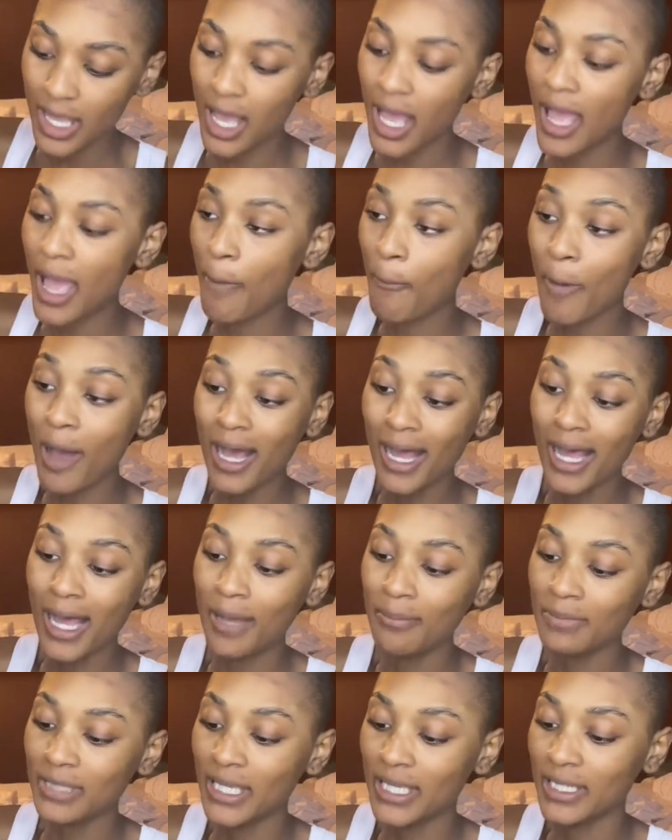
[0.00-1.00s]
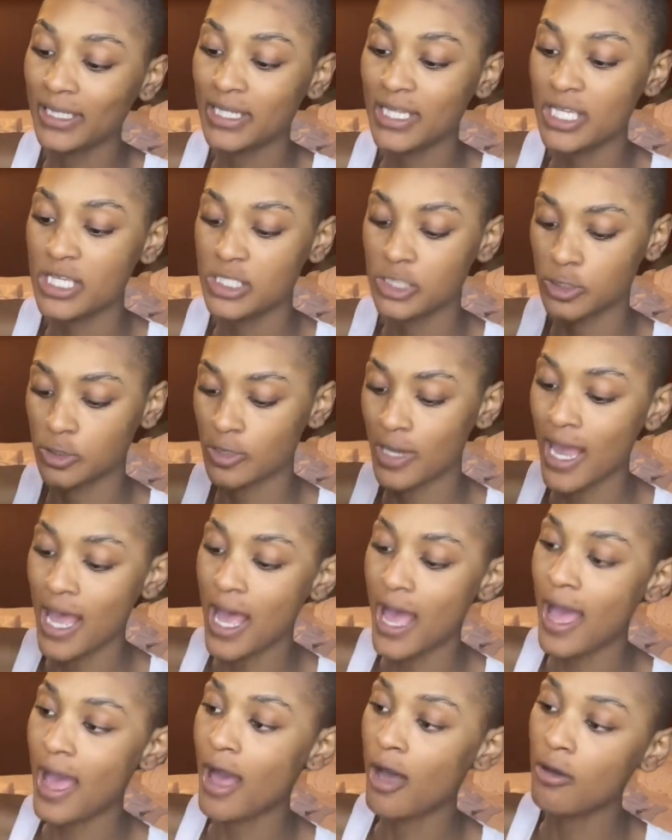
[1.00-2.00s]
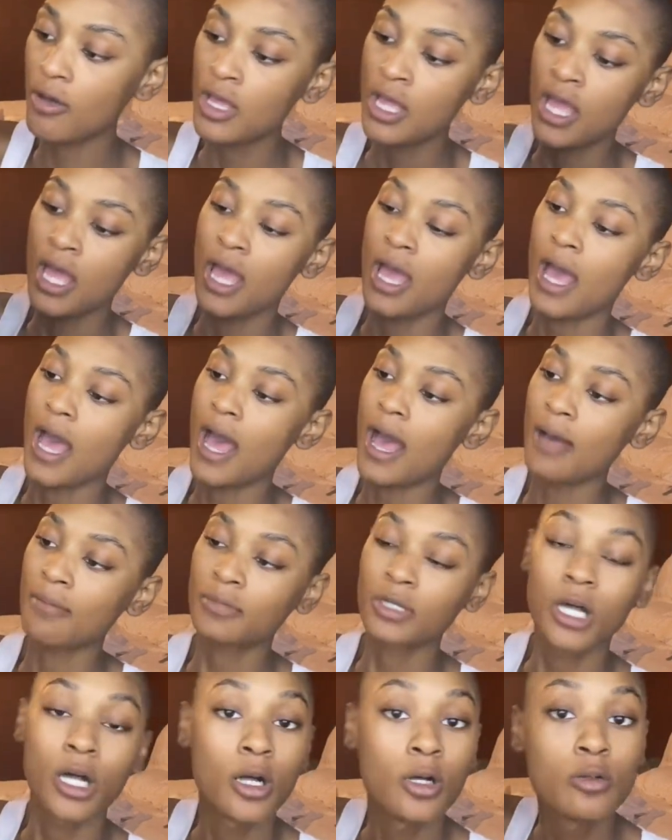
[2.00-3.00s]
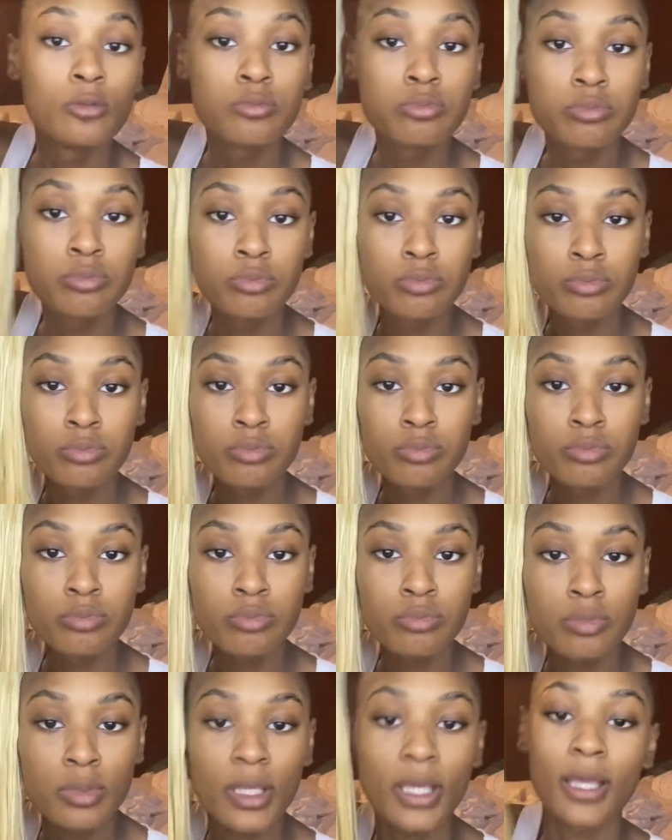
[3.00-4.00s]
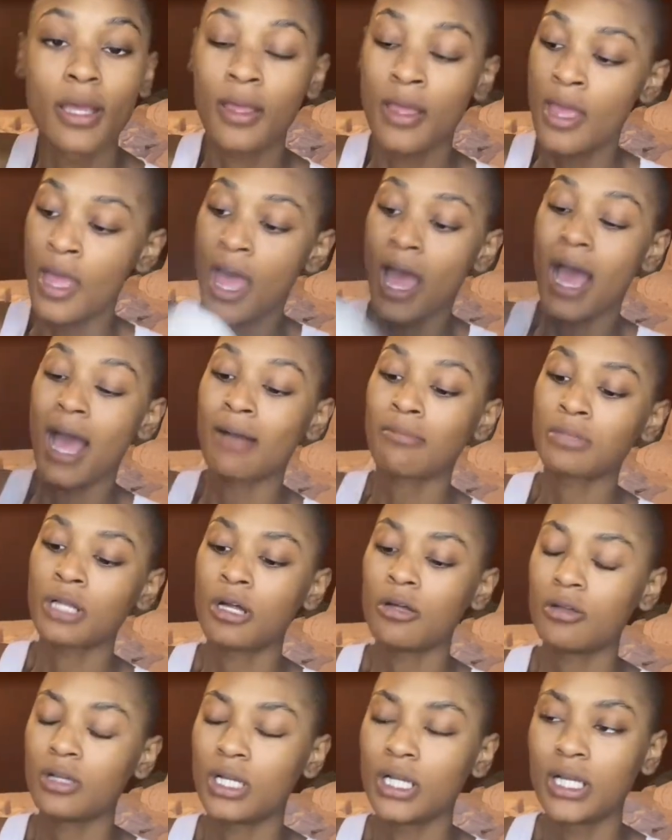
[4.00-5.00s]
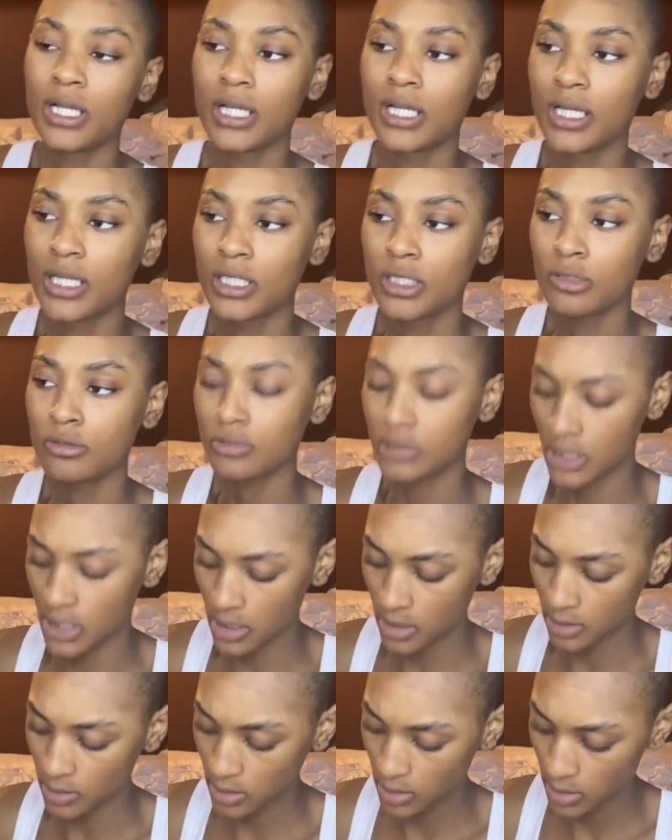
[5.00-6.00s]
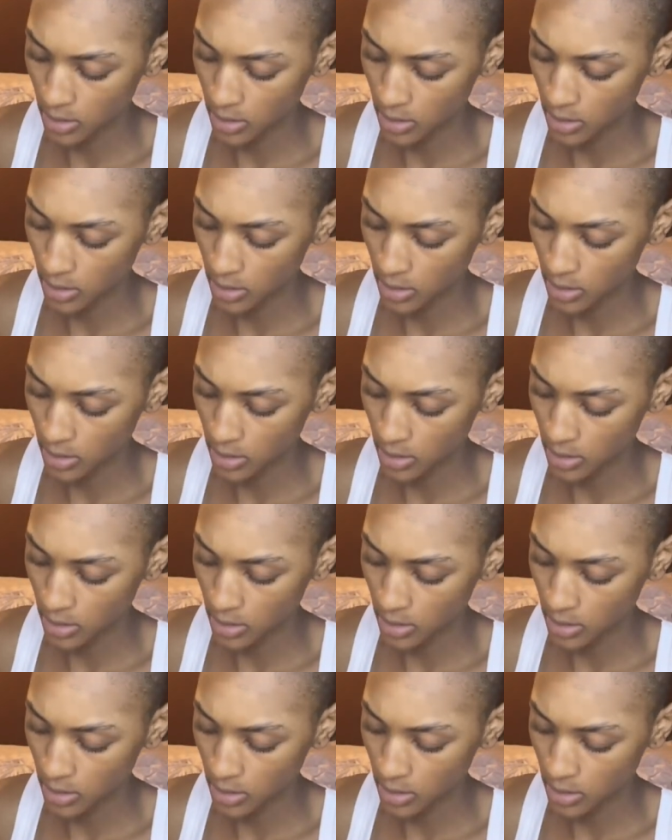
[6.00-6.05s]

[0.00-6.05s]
While I'm letting these dry out, I'm going, you know.